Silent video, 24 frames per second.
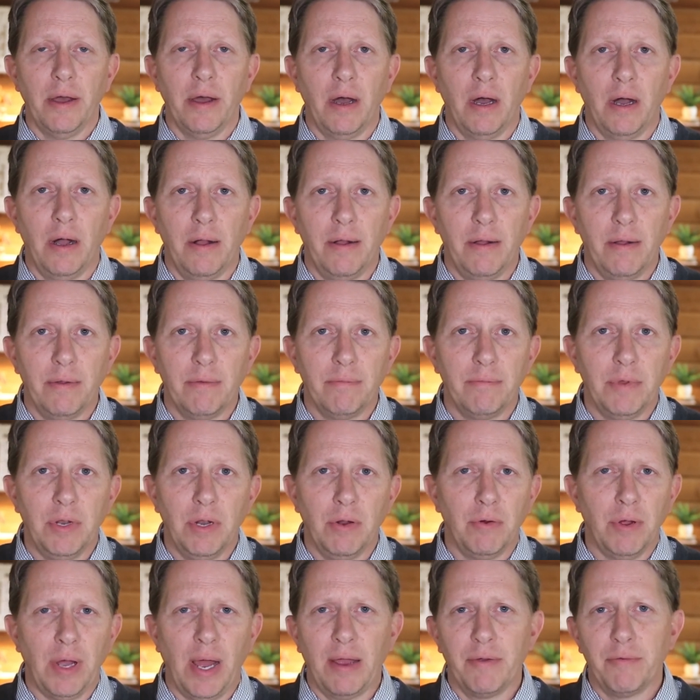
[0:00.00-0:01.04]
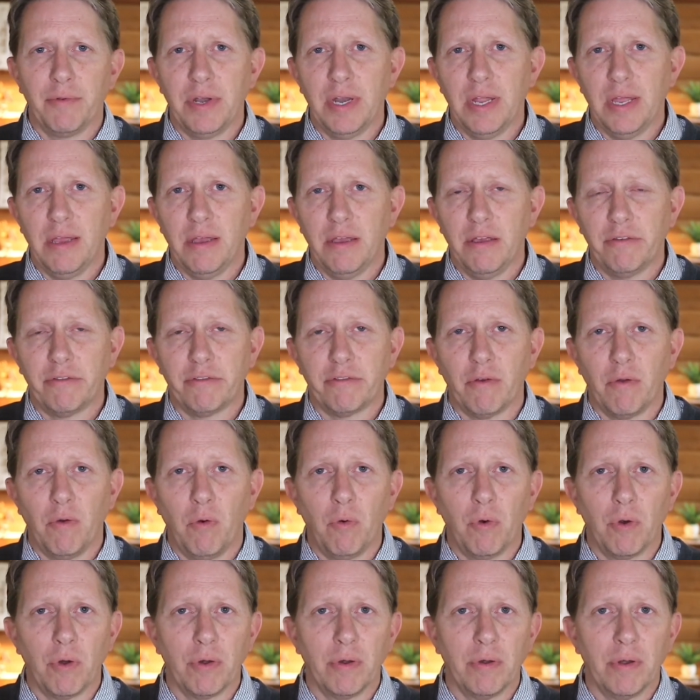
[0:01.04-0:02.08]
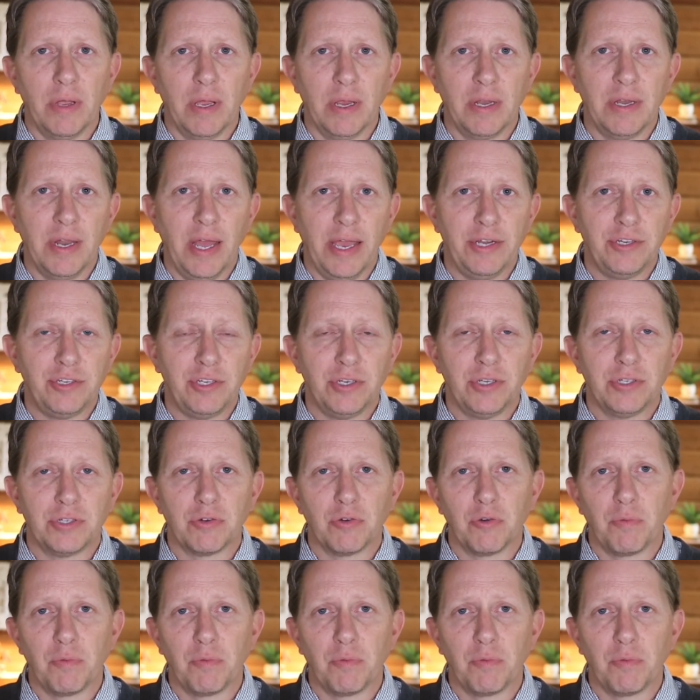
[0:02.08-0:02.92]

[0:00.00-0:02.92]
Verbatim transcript: Uh, you know Irenaeus or Ignatius